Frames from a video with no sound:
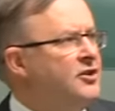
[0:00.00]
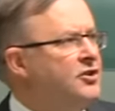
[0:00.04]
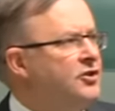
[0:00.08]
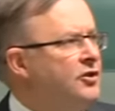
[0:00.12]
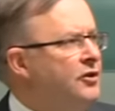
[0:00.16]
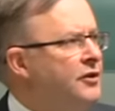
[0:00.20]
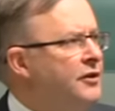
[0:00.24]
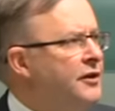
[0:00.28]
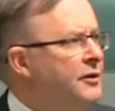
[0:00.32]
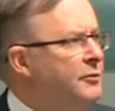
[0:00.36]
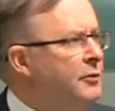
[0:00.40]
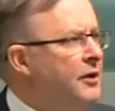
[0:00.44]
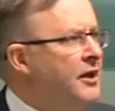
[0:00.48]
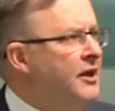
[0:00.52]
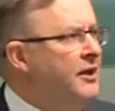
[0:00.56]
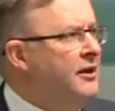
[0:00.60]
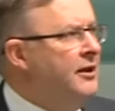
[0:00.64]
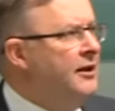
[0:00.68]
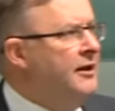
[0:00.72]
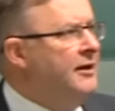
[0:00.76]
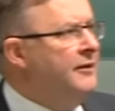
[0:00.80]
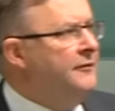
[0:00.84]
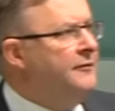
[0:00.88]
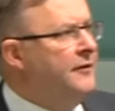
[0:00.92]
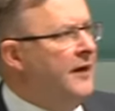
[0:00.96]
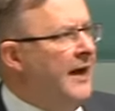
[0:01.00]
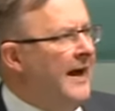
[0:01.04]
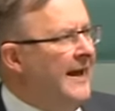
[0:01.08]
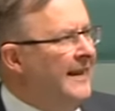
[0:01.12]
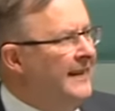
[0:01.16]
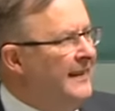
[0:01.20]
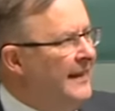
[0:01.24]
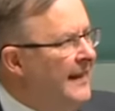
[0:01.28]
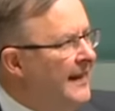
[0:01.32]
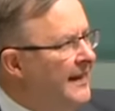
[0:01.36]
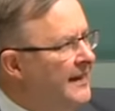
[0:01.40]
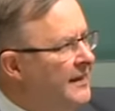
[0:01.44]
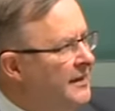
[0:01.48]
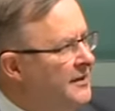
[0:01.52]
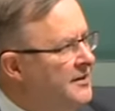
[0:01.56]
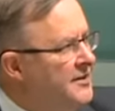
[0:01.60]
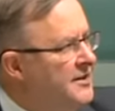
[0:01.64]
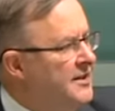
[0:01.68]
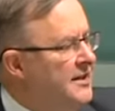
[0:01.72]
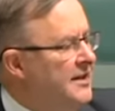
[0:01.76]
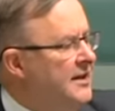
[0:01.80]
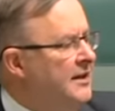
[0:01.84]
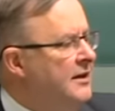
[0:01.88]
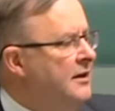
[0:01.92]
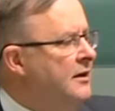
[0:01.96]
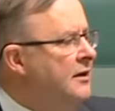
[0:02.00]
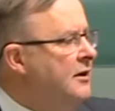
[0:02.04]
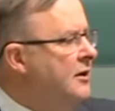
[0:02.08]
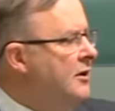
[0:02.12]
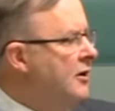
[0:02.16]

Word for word: sure that we leave a legacy